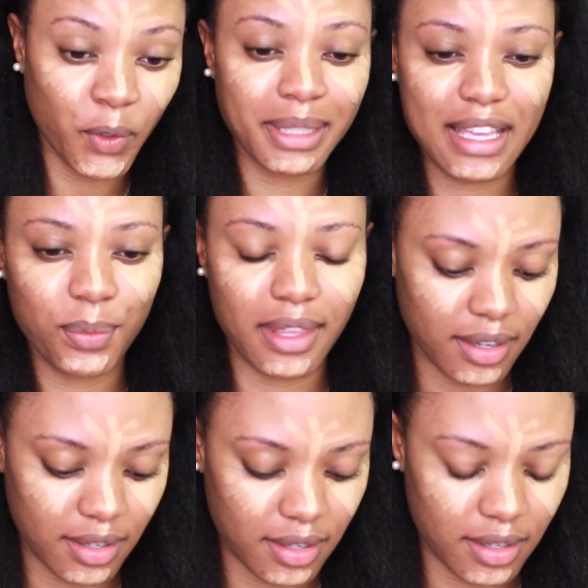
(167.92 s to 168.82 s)
I'm going to
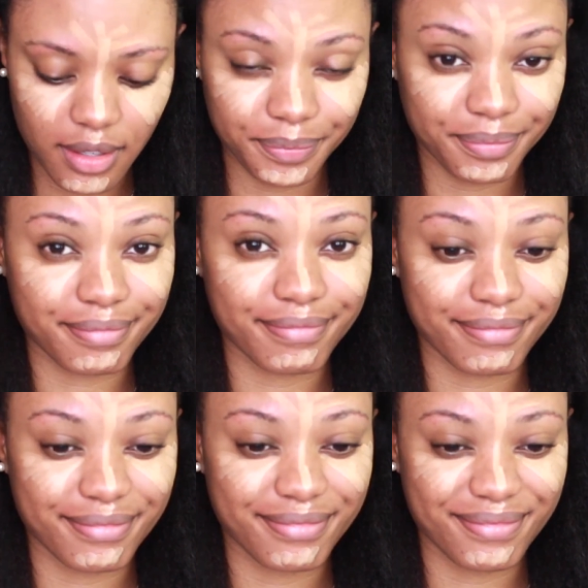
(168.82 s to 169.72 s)
blend that out
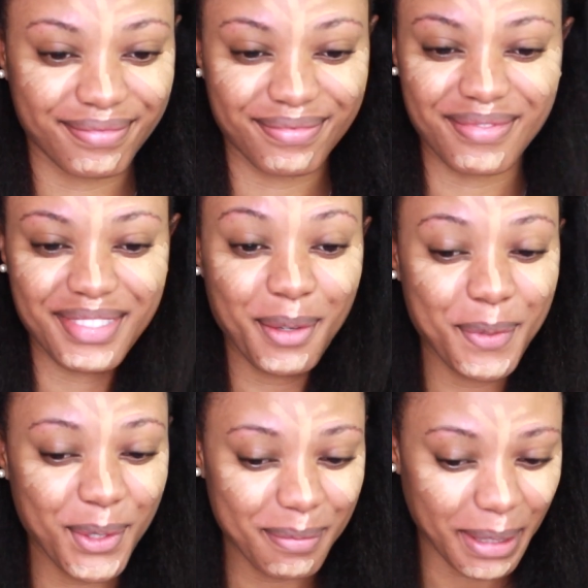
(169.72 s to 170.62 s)
with a beauty